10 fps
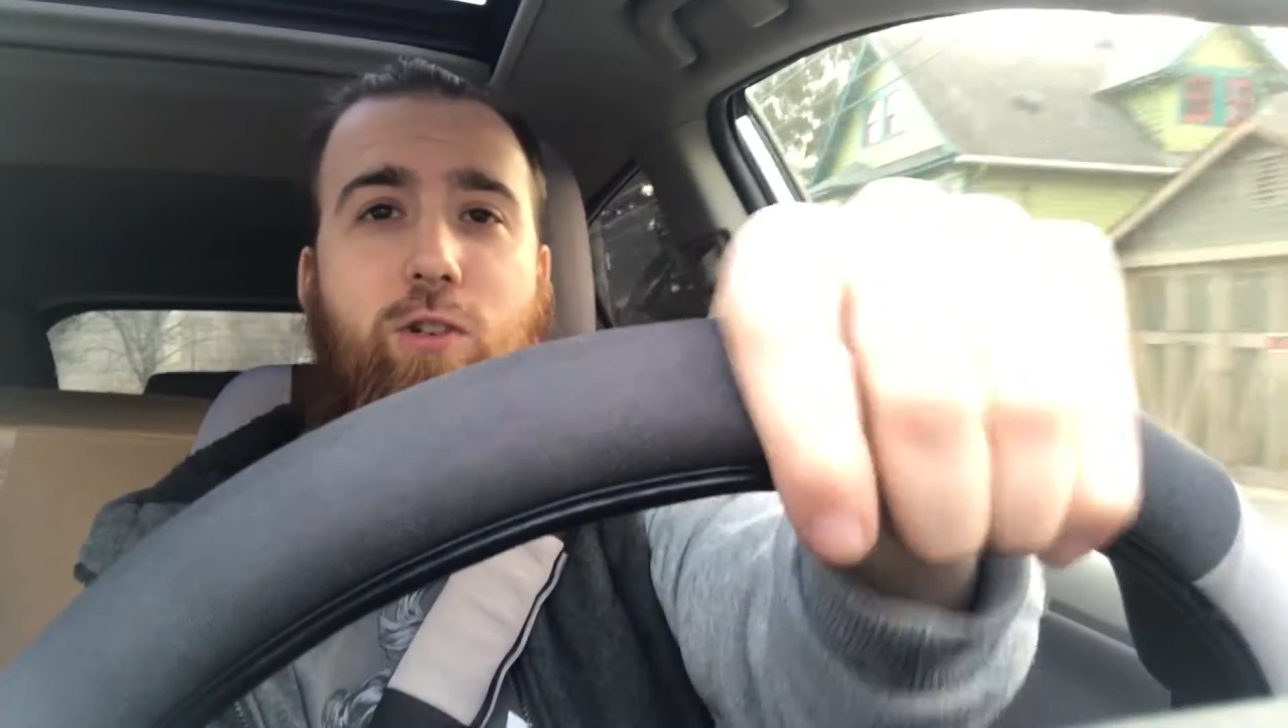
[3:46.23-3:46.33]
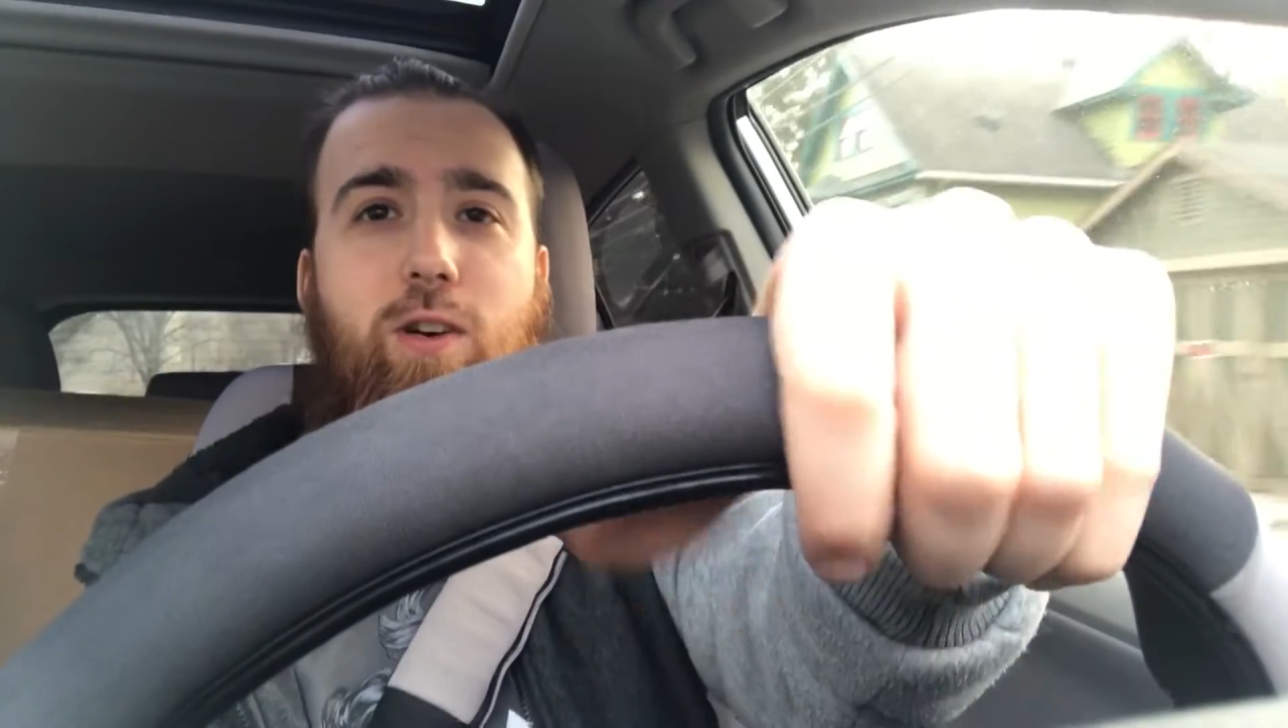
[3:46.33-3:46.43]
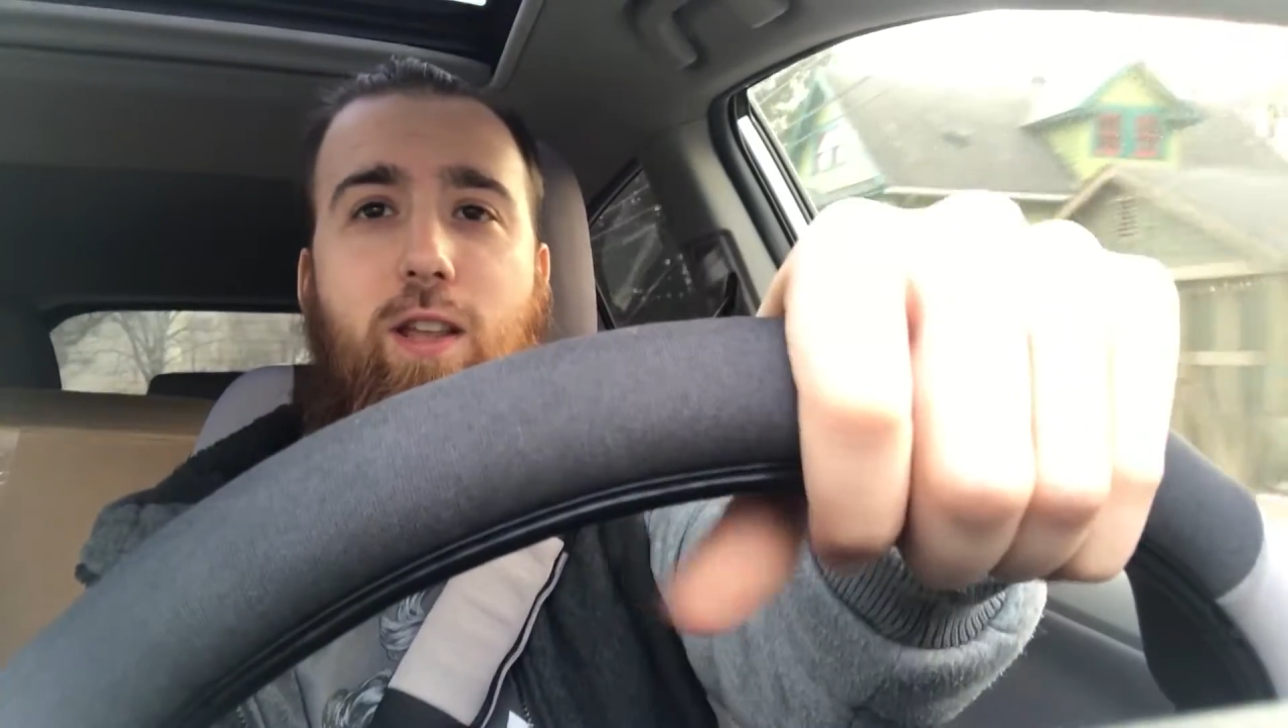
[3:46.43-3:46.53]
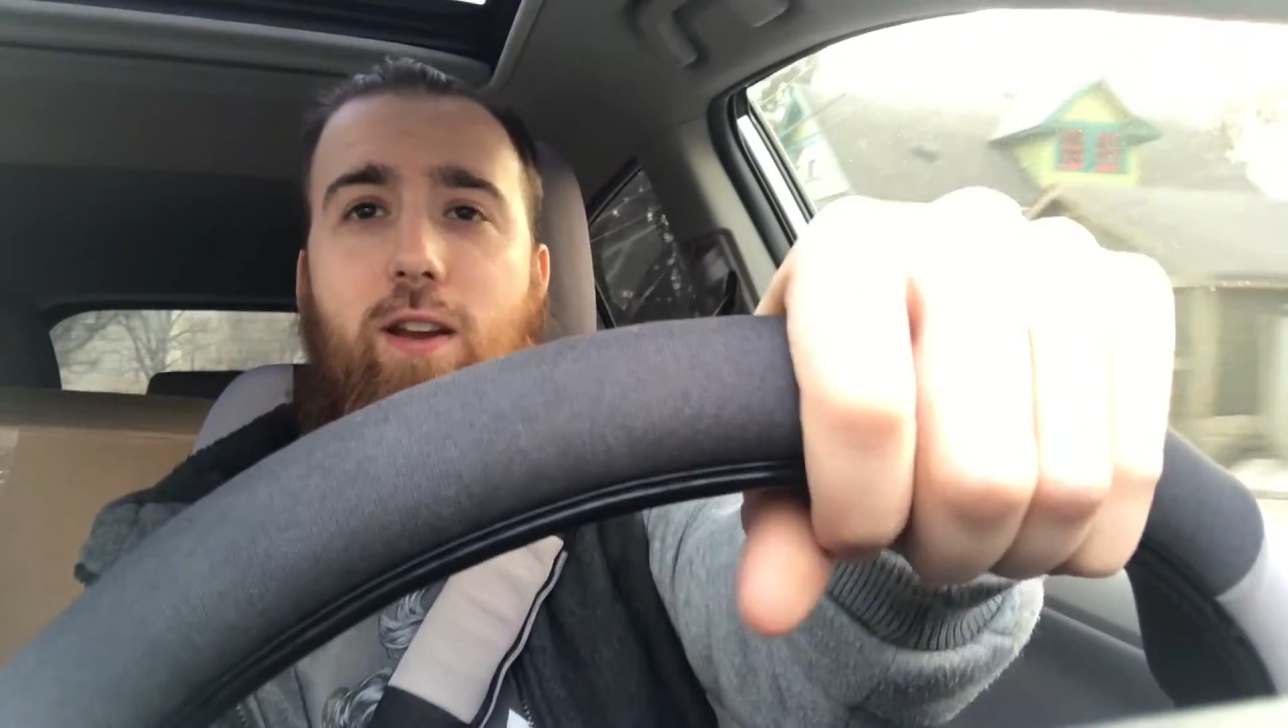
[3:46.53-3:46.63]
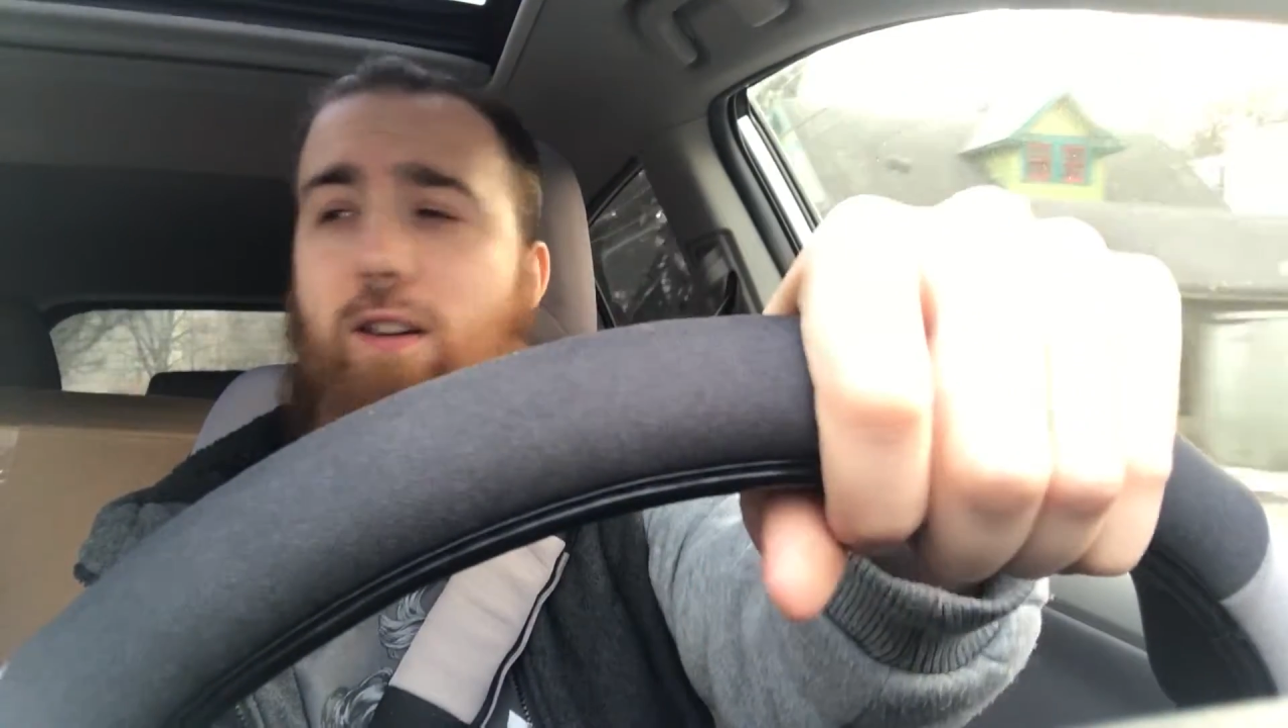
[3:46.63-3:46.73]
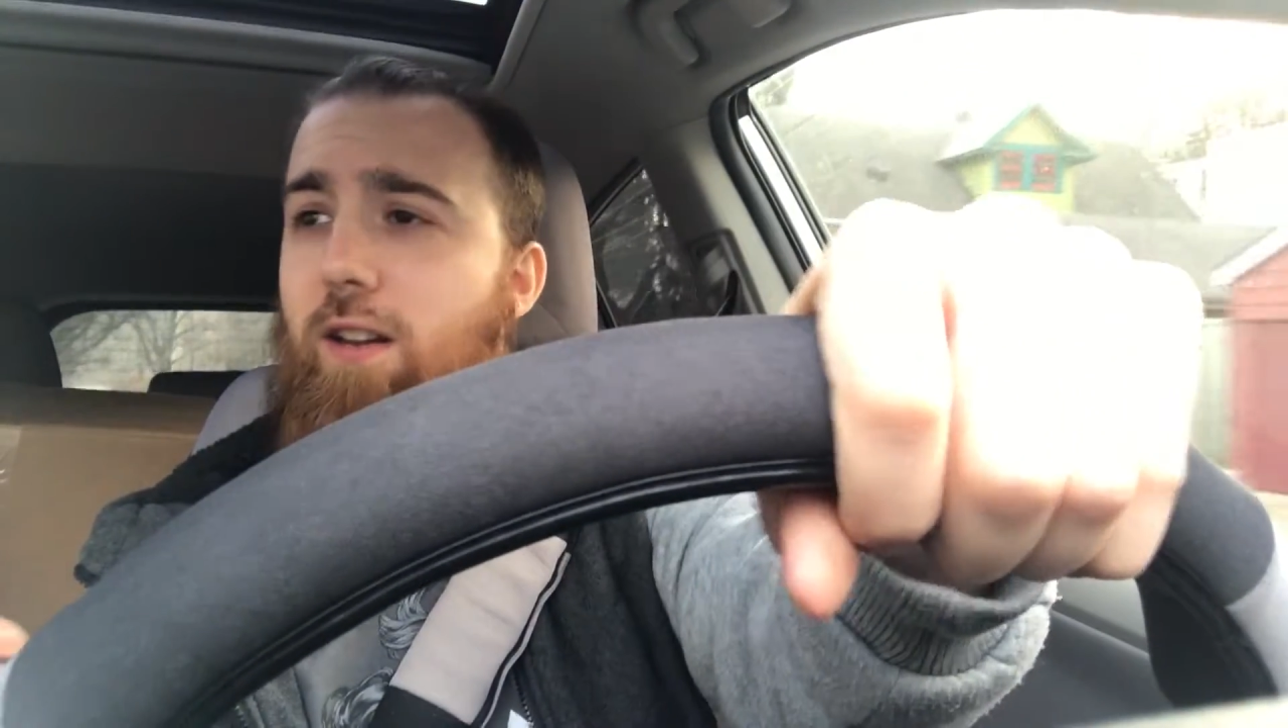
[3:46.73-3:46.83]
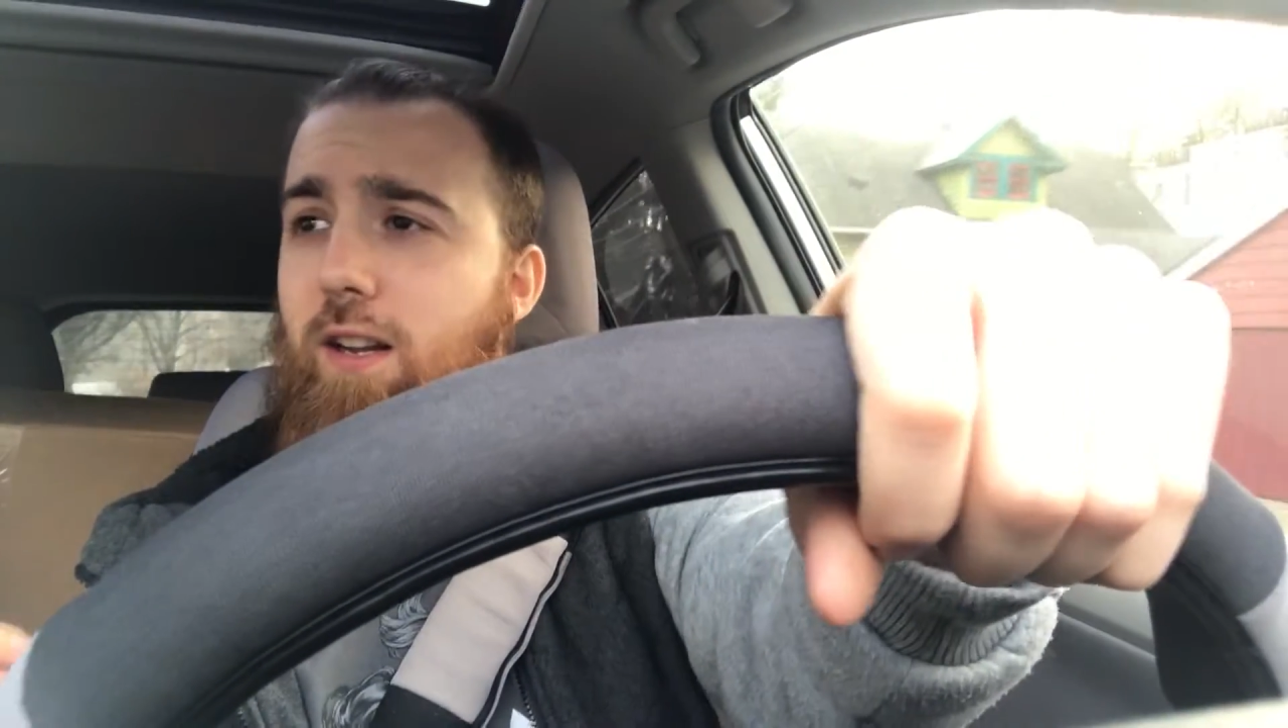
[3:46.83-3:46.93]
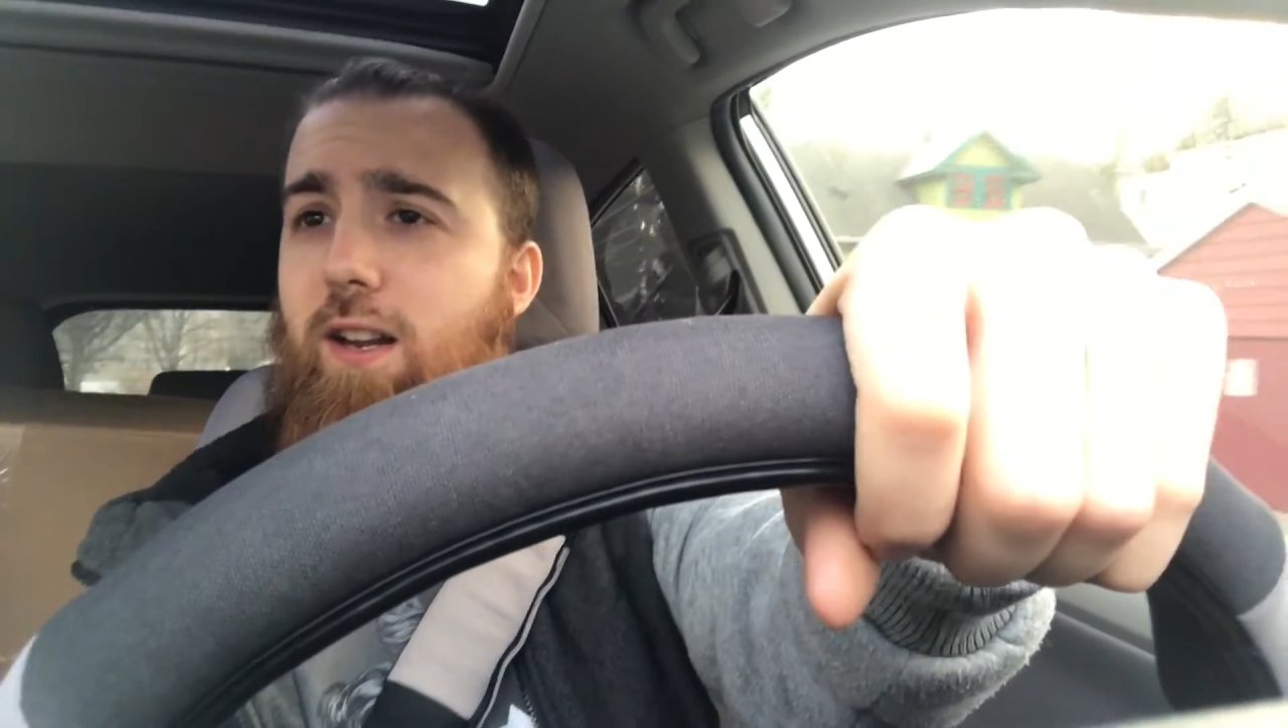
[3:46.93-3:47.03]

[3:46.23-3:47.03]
make sure that